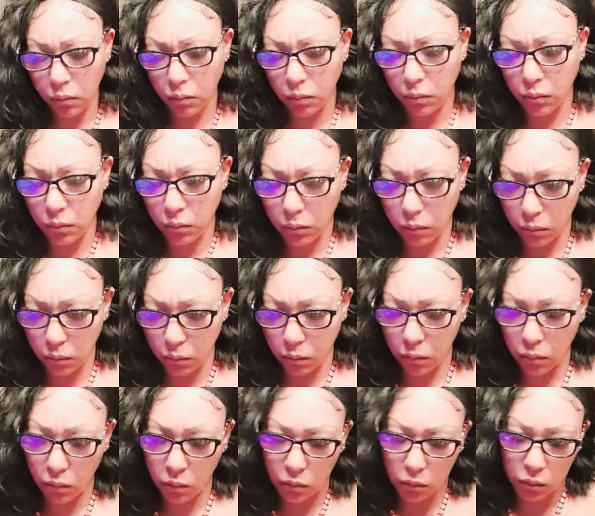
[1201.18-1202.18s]

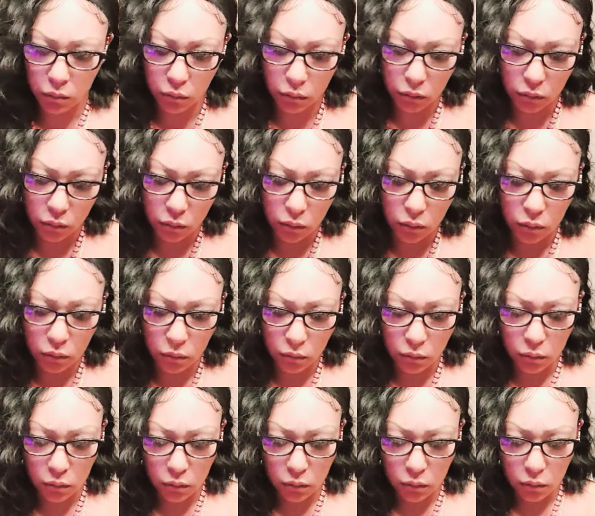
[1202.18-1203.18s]

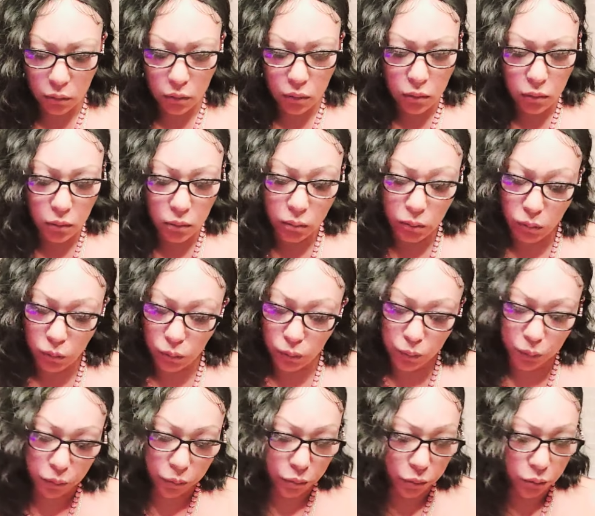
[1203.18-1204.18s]

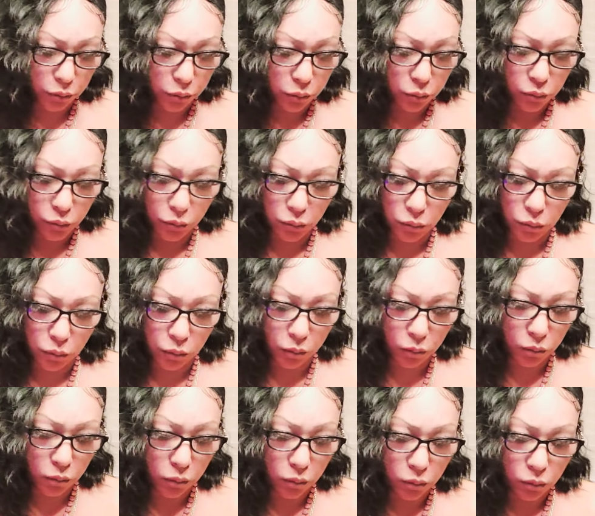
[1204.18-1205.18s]

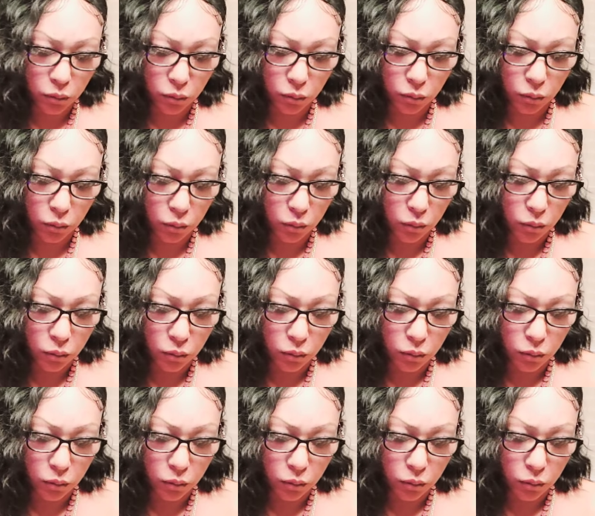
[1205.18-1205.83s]
Nothing is said.